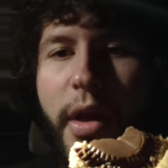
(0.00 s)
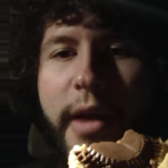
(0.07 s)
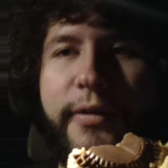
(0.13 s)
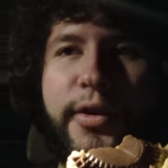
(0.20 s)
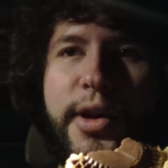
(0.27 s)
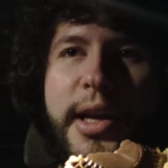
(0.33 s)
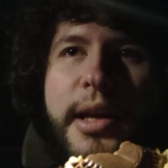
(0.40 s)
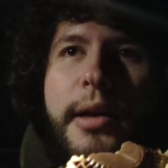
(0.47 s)

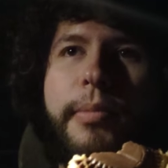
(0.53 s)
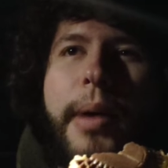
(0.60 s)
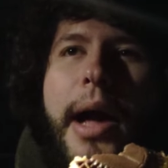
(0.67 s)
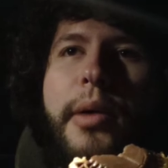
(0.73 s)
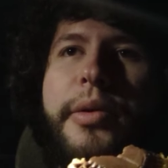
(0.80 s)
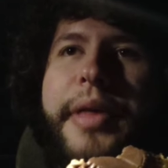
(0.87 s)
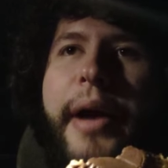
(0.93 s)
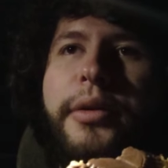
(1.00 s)
If you're eating a
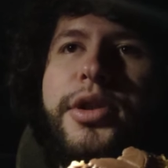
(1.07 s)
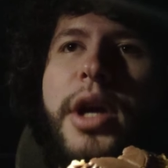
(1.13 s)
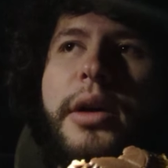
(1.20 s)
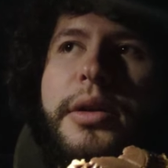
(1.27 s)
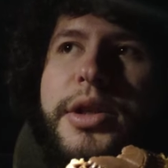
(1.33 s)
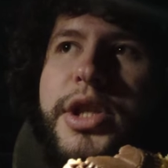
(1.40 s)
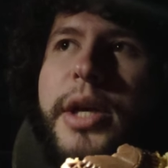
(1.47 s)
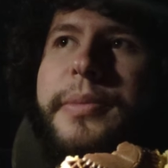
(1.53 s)
bite without
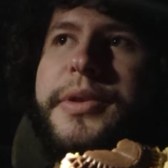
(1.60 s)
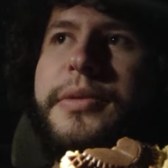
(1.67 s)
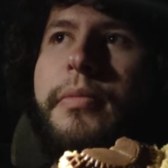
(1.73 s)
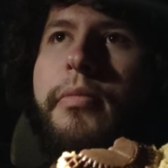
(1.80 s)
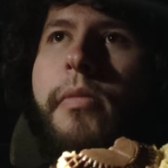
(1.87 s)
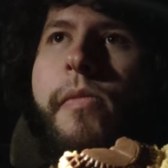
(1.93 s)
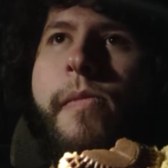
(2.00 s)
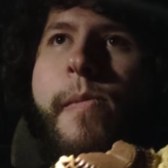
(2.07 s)
chocolate chips,
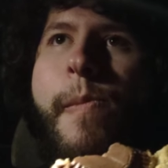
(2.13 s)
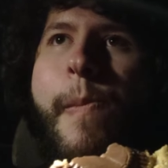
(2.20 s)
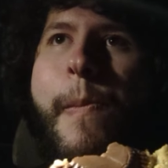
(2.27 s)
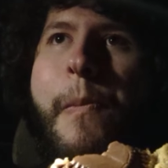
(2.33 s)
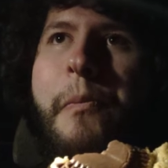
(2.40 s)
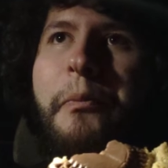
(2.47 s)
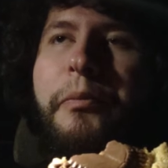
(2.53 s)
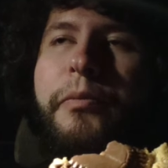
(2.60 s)

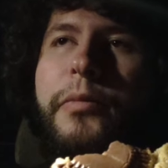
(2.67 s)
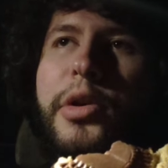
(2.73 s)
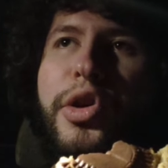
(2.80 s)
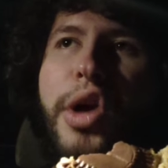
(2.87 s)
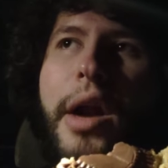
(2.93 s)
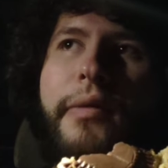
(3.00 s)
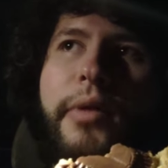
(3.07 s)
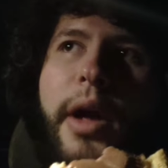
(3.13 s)
you're
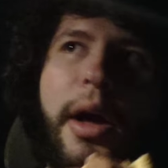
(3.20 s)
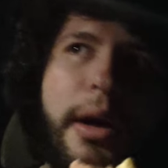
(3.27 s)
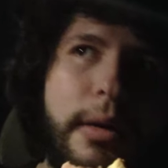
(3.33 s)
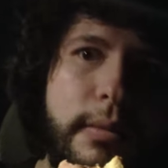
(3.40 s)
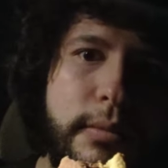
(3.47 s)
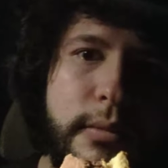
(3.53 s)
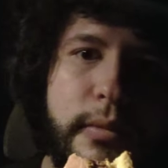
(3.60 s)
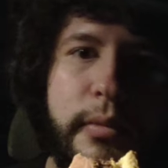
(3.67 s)
kind of like,
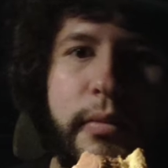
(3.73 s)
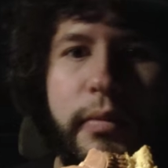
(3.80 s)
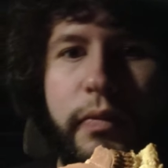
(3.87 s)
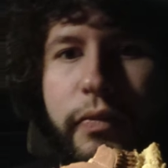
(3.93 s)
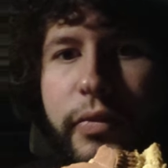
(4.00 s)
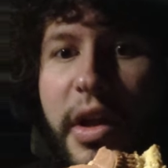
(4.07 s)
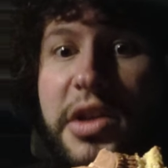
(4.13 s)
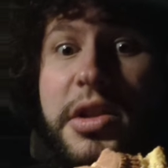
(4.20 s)

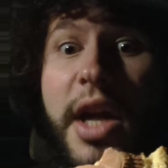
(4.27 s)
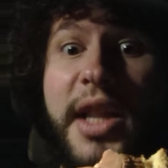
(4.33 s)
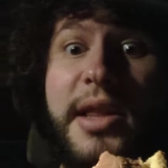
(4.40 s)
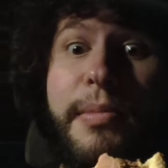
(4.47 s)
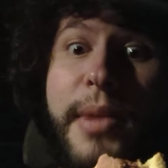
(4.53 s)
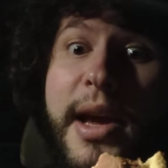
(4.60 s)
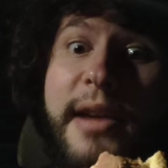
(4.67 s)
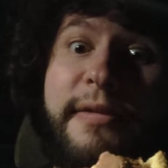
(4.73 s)
that's not
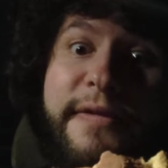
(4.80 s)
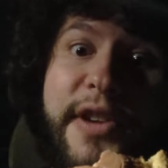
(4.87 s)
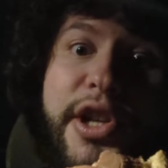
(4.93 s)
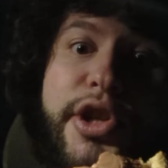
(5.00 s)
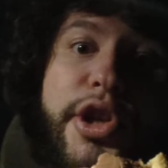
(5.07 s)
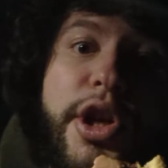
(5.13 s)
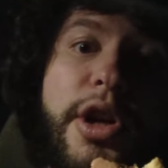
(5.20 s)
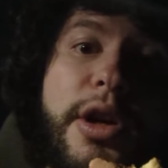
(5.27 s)
the main
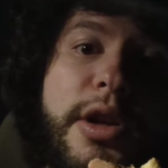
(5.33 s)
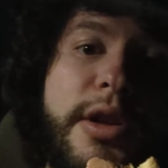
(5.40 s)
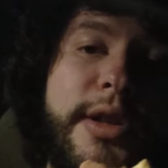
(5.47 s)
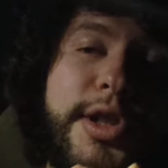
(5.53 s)
feature.